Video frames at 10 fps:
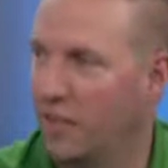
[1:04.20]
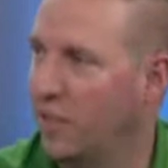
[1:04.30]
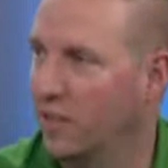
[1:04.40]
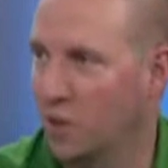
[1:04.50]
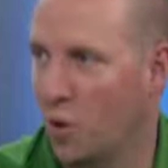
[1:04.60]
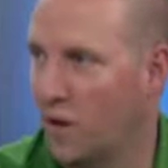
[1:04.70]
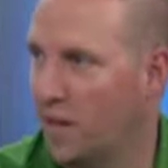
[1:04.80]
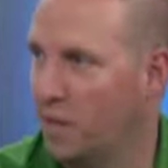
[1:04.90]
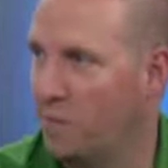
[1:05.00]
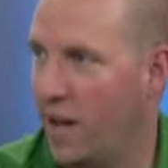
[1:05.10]
of things going on
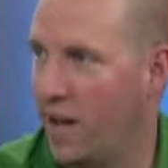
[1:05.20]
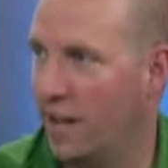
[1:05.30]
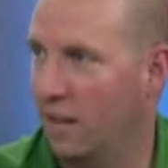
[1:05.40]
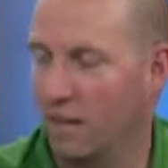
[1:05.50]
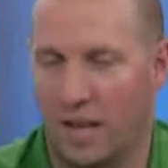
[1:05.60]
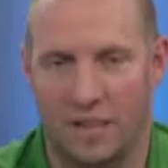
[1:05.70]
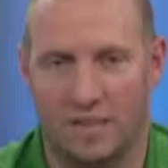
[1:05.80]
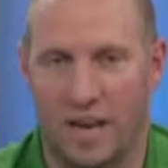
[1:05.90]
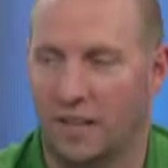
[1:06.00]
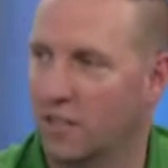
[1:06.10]
in May. A lot of
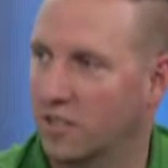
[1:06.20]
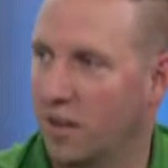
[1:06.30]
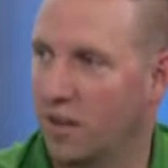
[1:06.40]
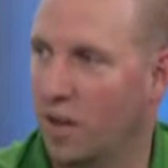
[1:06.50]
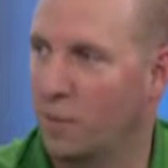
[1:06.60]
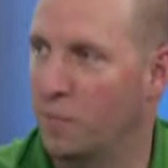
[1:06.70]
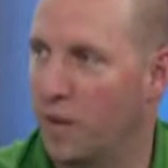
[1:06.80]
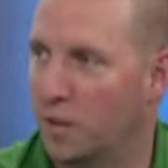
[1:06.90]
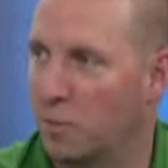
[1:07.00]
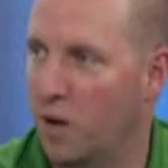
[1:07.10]
soccer starting up in
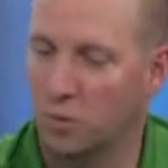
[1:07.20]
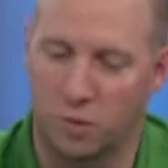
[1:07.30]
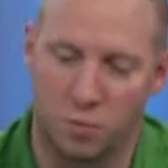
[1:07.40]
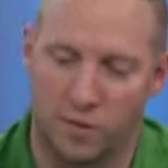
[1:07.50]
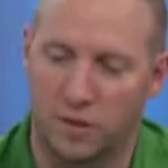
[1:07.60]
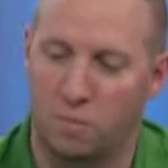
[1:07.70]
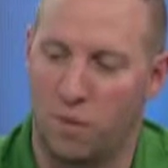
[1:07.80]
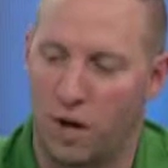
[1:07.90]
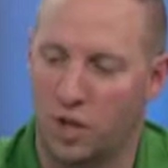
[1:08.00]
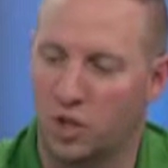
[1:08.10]
baseball, so we moved it to
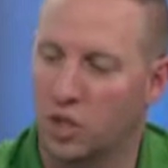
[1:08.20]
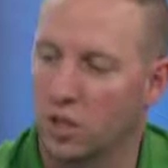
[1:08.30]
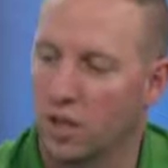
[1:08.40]
March.